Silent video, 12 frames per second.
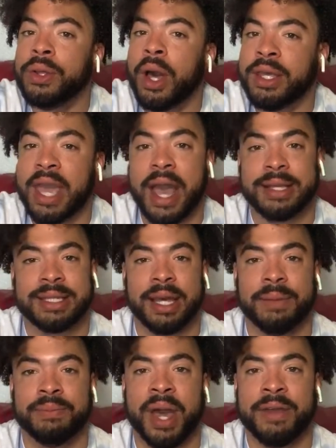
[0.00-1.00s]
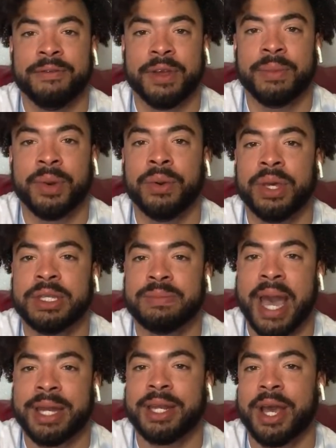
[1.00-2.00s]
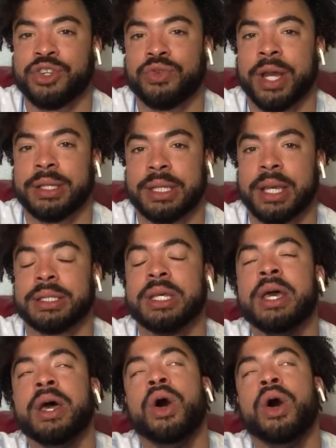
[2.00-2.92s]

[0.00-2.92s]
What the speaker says: Yes, my Venmo is Matty-Rants, yes.